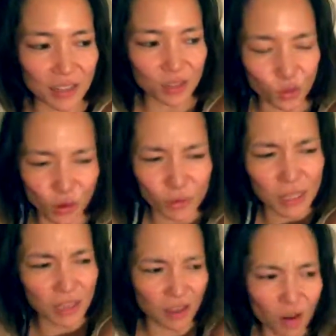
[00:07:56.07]
And so I was
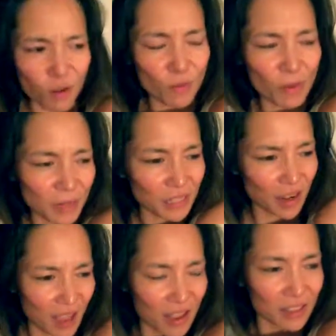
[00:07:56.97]
thinking, oh, maybe
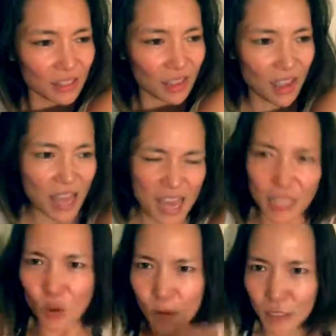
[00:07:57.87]
today it's like,
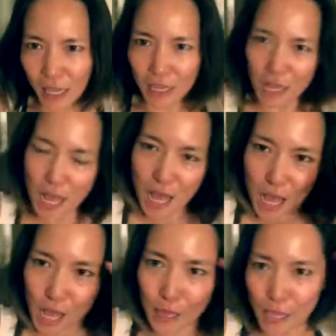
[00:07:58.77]
it's almost like
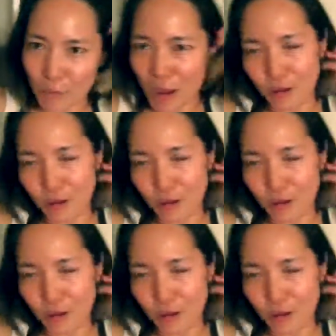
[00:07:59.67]
my